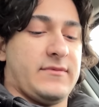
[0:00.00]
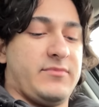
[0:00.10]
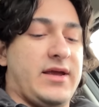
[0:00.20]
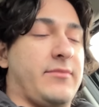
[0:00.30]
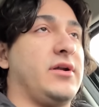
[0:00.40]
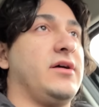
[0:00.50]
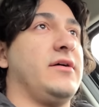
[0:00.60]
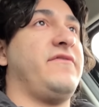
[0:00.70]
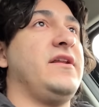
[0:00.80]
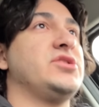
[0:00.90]
But yeah, I'm going
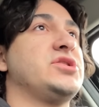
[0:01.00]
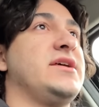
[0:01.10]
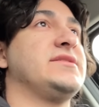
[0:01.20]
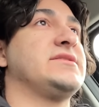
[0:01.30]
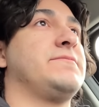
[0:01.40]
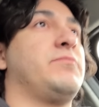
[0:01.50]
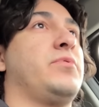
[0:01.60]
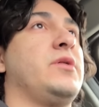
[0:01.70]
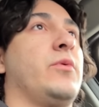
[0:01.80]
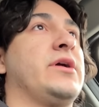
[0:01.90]
to finish this
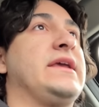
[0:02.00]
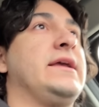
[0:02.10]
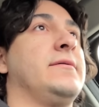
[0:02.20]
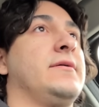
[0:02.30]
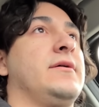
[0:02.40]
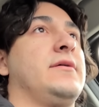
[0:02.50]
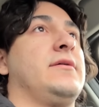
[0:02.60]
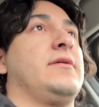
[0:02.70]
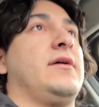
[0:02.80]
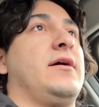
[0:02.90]
pre-worky,
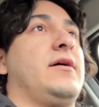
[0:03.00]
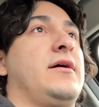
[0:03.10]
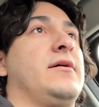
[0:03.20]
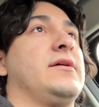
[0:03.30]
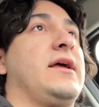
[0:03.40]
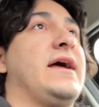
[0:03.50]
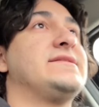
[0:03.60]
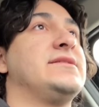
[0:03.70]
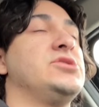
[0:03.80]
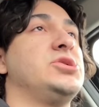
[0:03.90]
uh,
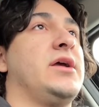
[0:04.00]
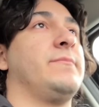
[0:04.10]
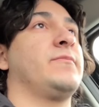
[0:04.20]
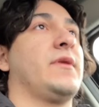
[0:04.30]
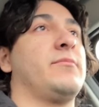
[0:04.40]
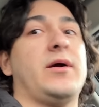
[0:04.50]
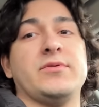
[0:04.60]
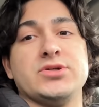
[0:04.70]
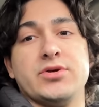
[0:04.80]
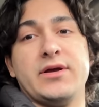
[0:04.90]
head to the gym,
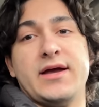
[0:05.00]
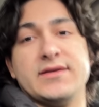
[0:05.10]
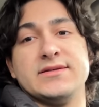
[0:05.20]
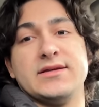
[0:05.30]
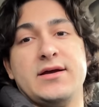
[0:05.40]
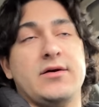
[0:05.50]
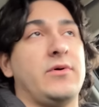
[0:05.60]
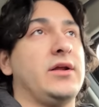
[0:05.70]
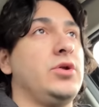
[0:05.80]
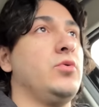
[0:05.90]
probably show you guys uh,
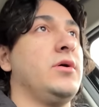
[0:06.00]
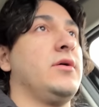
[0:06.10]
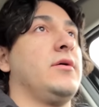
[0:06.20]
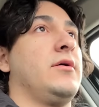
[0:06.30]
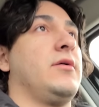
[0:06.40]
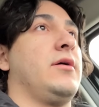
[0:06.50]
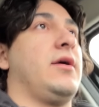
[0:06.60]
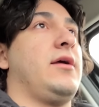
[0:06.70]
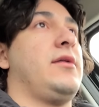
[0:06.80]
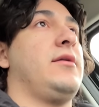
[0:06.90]
what I do,
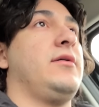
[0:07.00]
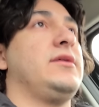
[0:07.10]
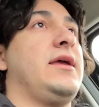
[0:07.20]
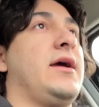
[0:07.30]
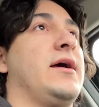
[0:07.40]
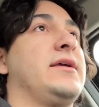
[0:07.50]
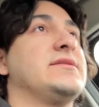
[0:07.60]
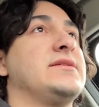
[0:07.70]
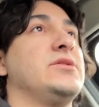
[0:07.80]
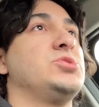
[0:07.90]
and uh, yeah, I
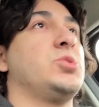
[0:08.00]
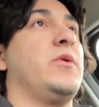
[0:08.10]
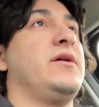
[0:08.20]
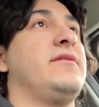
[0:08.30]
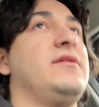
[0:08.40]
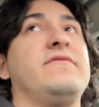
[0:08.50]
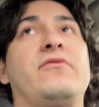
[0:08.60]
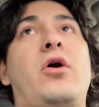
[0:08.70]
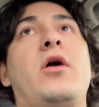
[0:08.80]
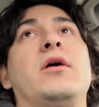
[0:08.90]
guess enjoy the
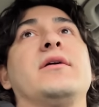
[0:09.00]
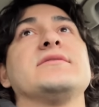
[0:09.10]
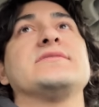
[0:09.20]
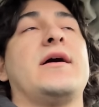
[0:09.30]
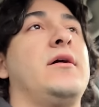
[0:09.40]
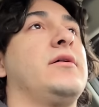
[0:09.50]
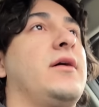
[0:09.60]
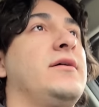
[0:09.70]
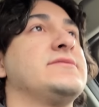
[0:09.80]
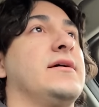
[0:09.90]
vlog style
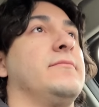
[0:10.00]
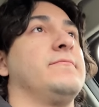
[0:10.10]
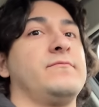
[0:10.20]
content.